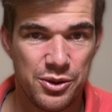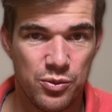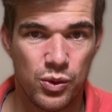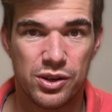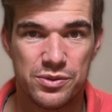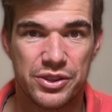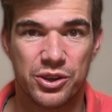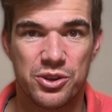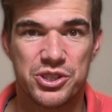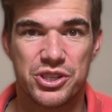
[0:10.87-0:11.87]
and welcome to the
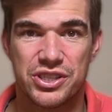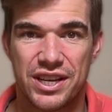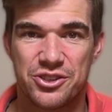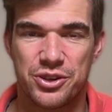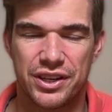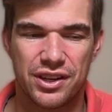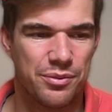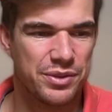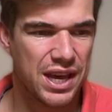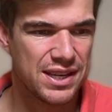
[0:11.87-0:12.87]
Conscious Day Trader.
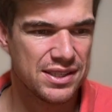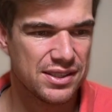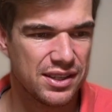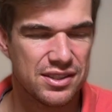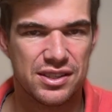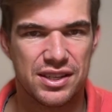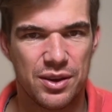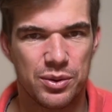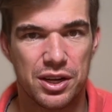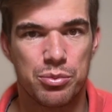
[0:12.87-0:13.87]
I'm Yanis, and today
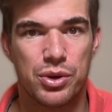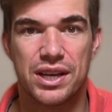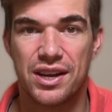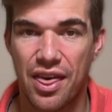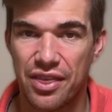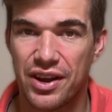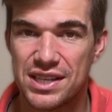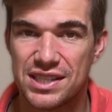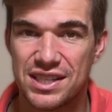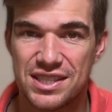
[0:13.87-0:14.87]
we're going to break another
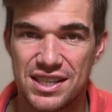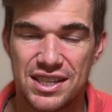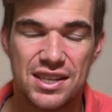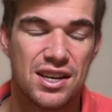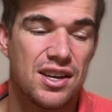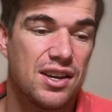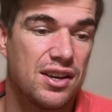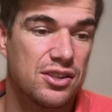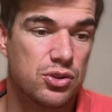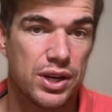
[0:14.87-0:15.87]
ICT
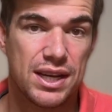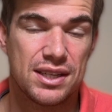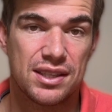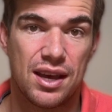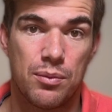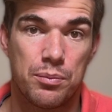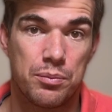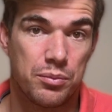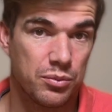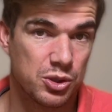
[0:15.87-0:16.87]
trade that
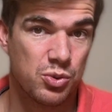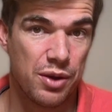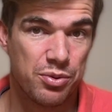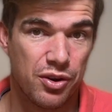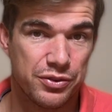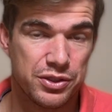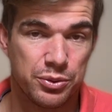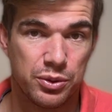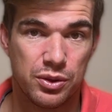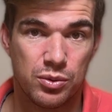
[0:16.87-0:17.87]
was quite
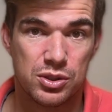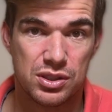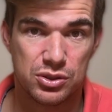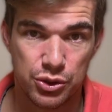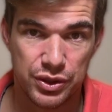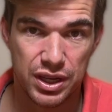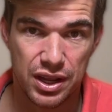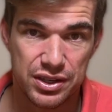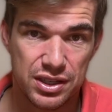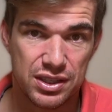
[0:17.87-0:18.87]
profitable. It was during the
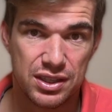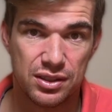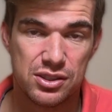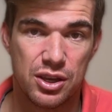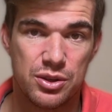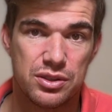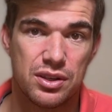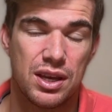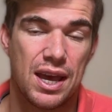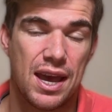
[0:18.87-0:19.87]
London kill
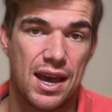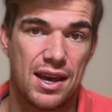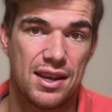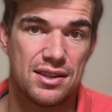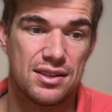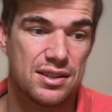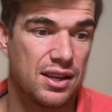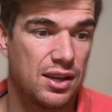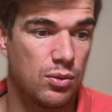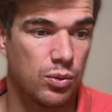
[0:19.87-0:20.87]
zone, and
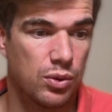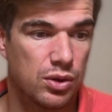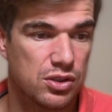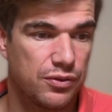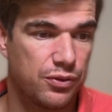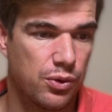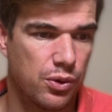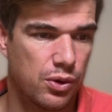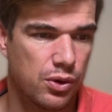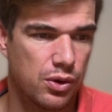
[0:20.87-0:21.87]
it was
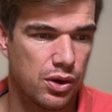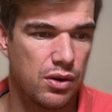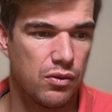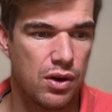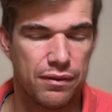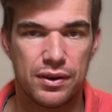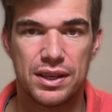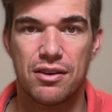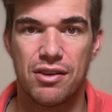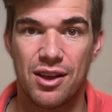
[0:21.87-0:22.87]
for
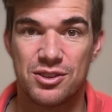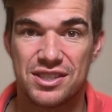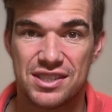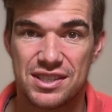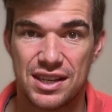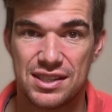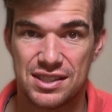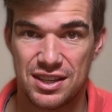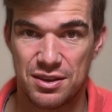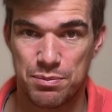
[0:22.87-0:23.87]
roughly around
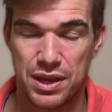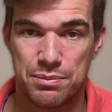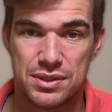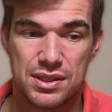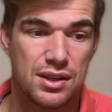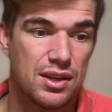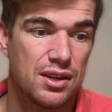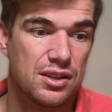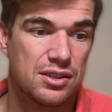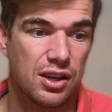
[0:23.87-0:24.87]
60 pips.
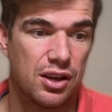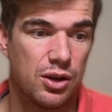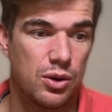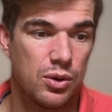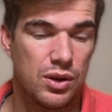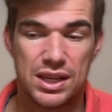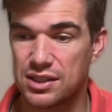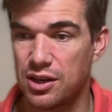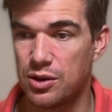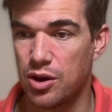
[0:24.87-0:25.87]
So let's
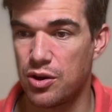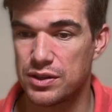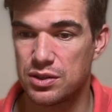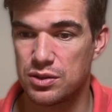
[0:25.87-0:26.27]
go over to